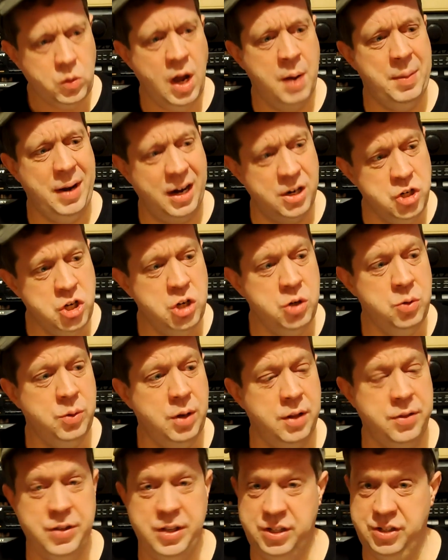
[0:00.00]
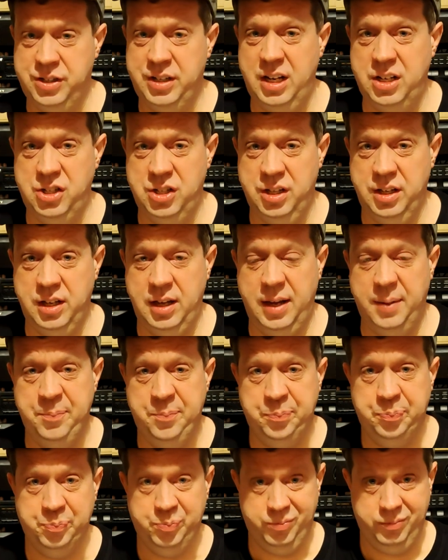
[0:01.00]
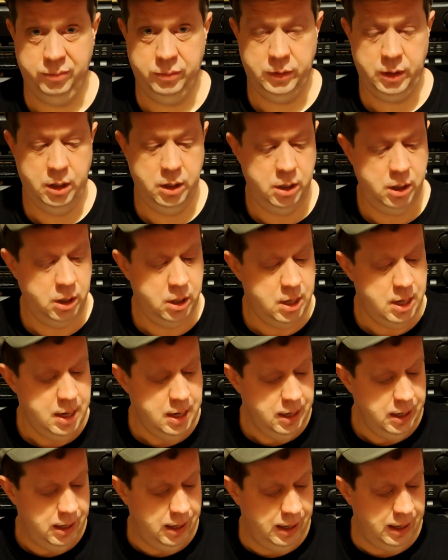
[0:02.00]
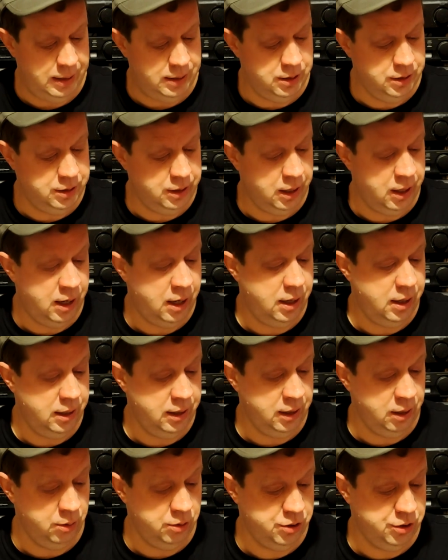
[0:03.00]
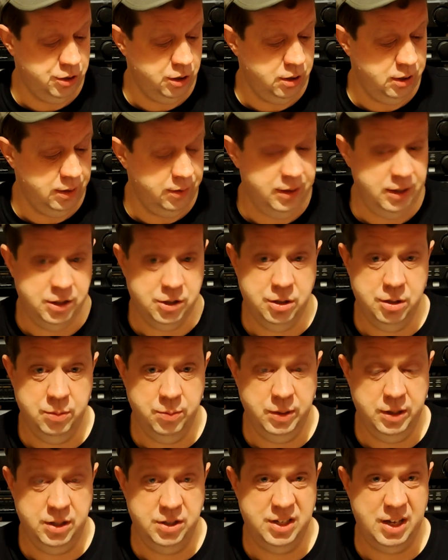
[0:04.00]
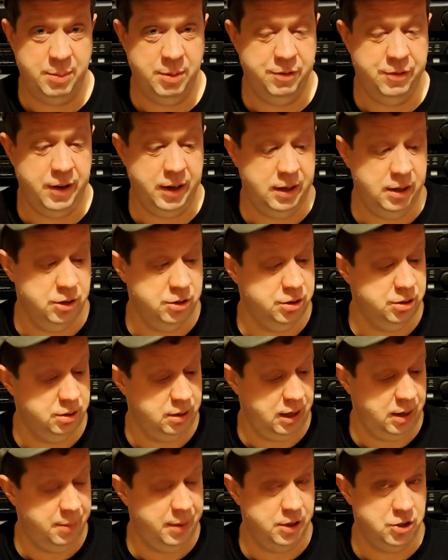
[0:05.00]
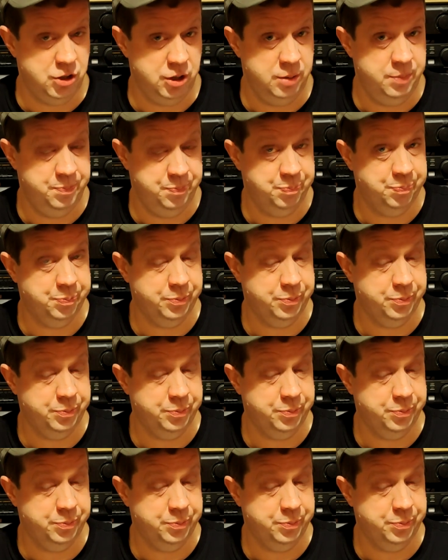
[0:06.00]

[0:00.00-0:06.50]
I mean, I knew at this stage of the game, and certainly these with the semi-finals, I imagine,